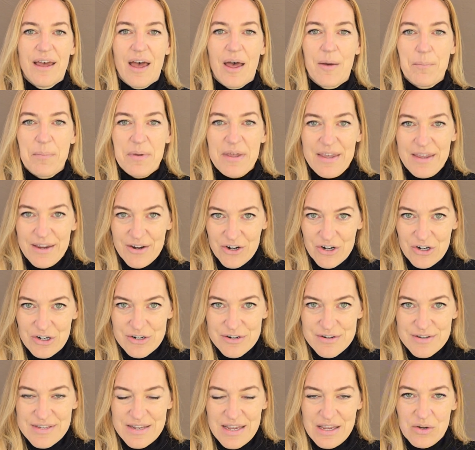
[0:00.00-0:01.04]

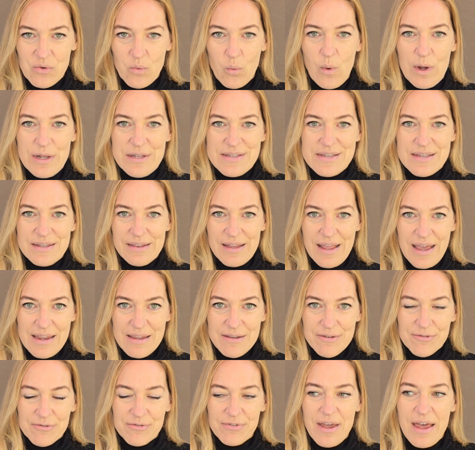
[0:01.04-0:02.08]
appears in one's
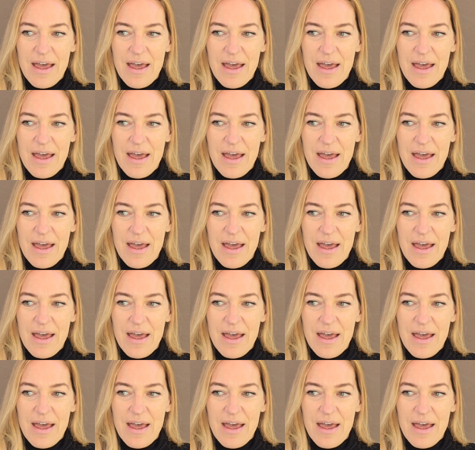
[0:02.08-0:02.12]
life,